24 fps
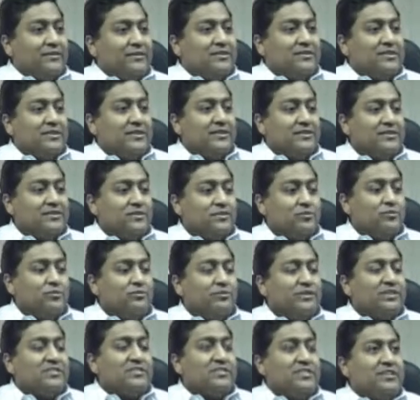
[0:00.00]
This year too
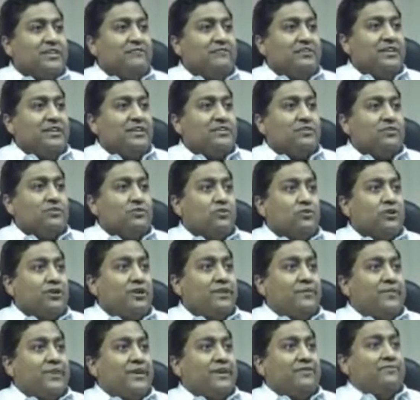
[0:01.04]
we see a very strong
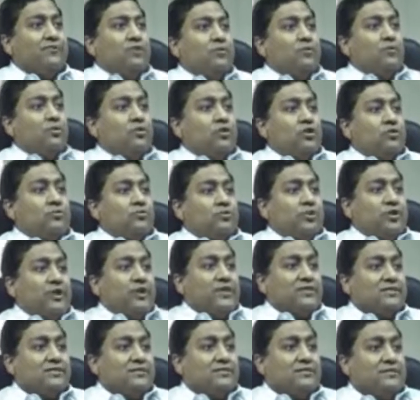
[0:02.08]
demand for boron
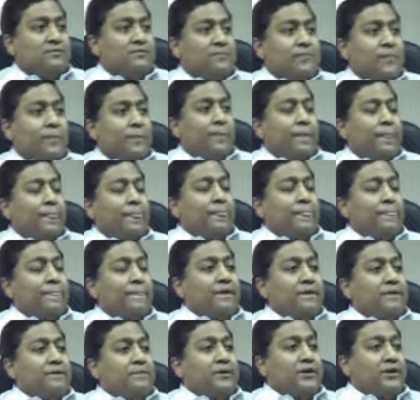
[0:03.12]
products,
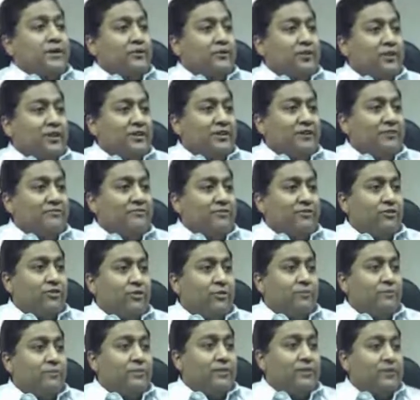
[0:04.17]
particularly
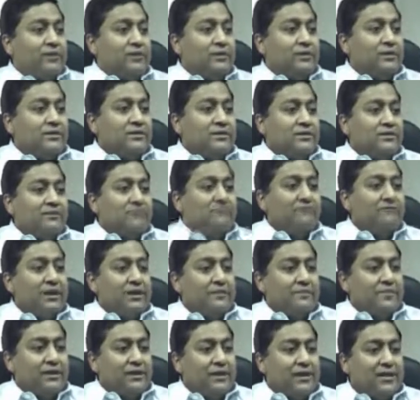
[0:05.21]
from
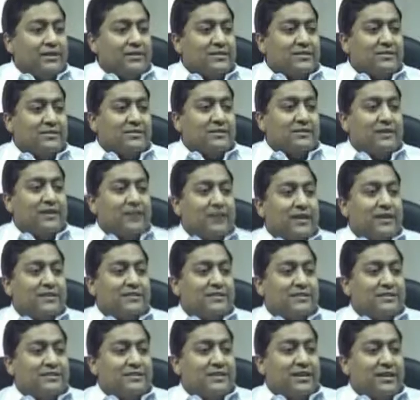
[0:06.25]
fiberglass,
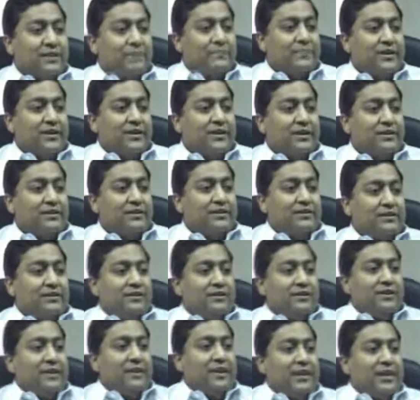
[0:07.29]
glass and ceramic,
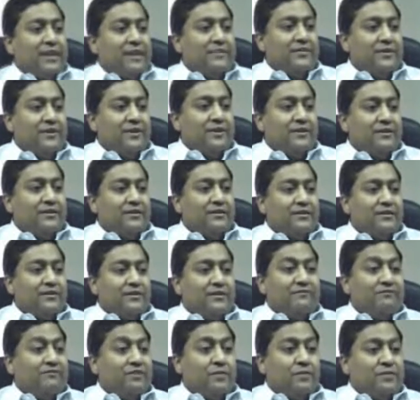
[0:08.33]
leather,
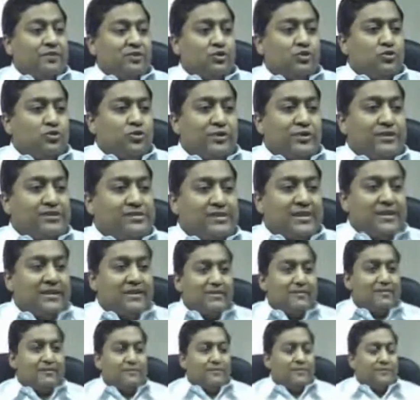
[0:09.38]
pharmaceutical
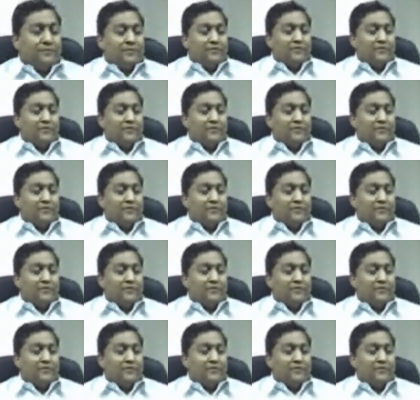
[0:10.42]
sector.